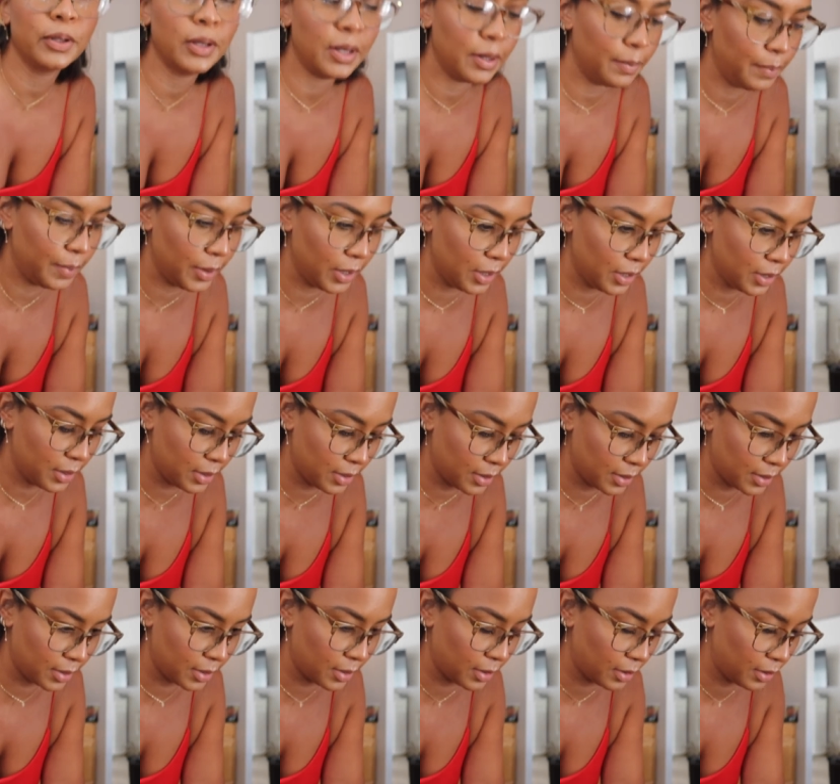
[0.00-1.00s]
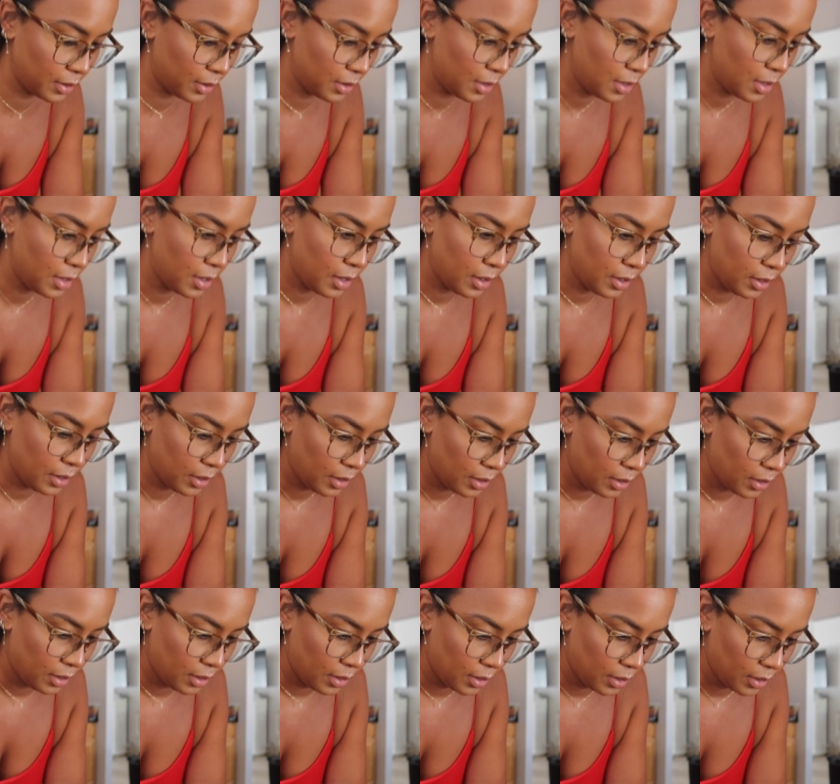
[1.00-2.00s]
pull up this
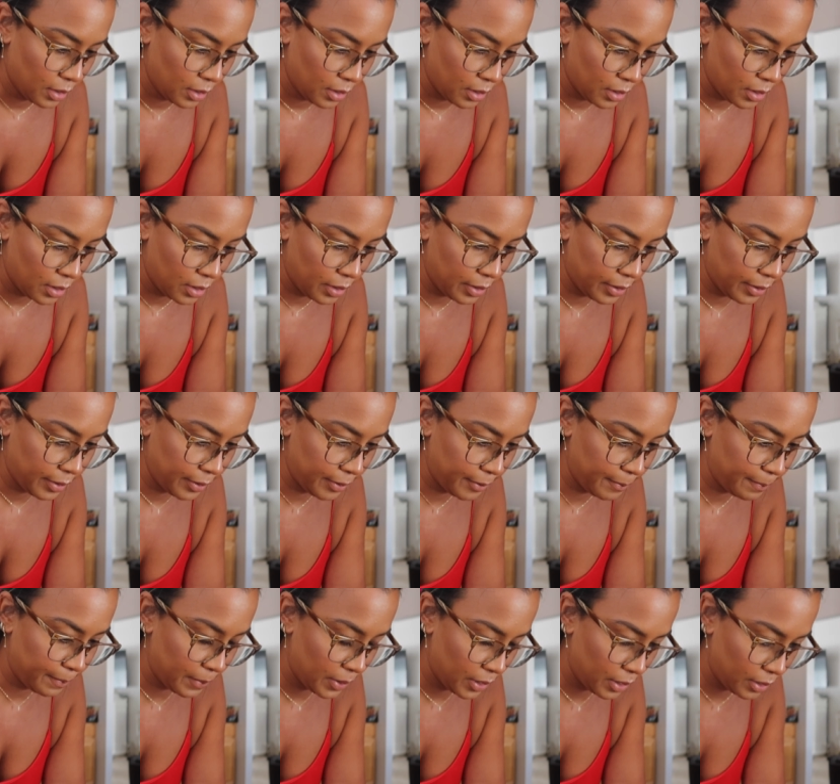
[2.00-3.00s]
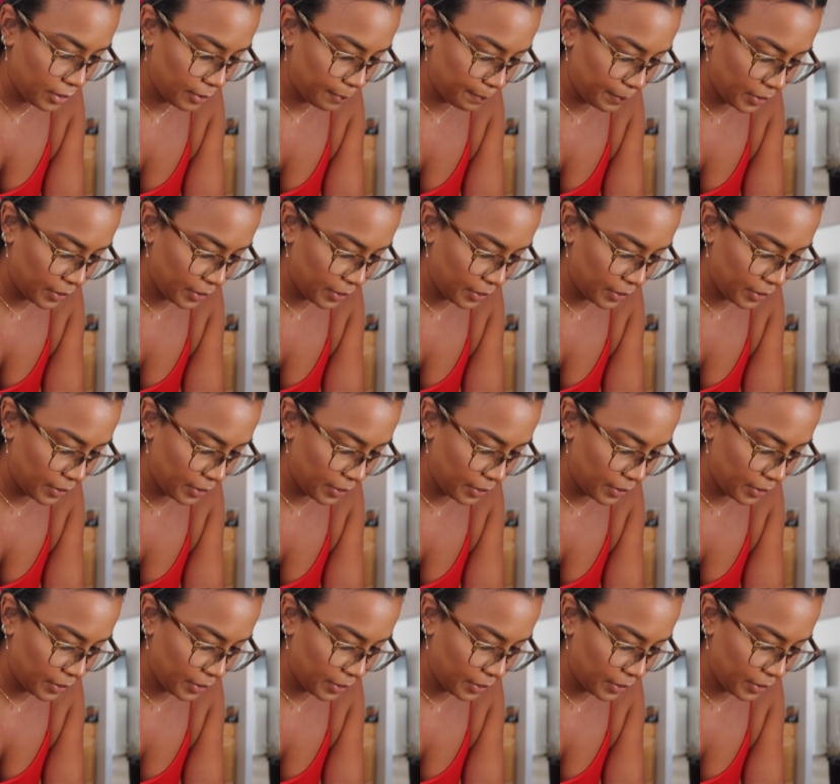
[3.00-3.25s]
um,